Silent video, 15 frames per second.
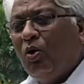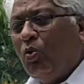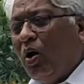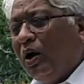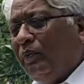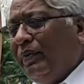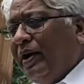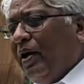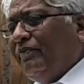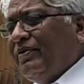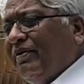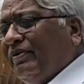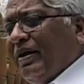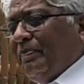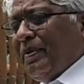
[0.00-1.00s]
What we have
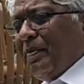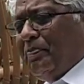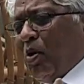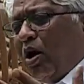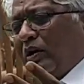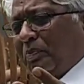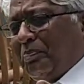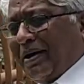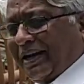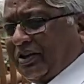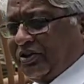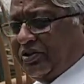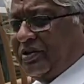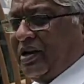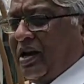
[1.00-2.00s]
developed, a
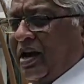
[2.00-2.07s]
Potmix.